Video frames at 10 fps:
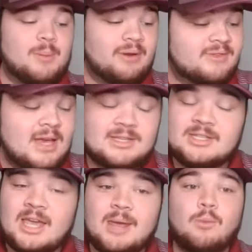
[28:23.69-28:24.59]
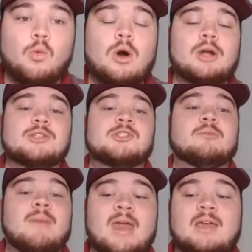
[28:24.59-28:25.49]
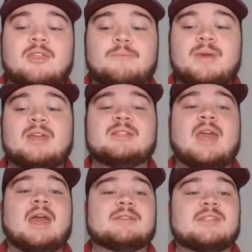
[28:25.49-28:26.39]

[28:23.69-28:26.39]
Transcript: But if Texas A&M wants to make the big dance,